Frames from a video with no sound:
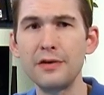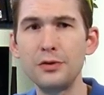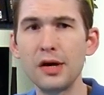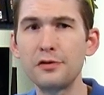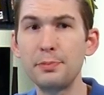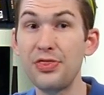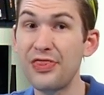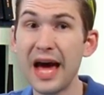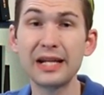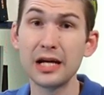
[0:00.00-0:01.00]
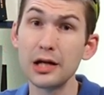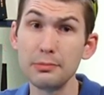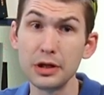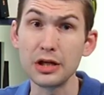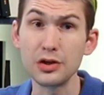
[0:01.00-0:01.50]
if you have to put that kind of
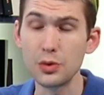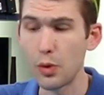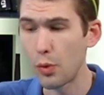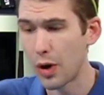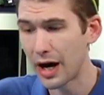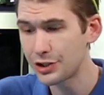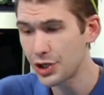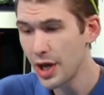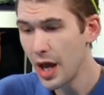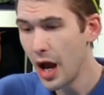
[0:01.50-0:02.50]
money into a watch.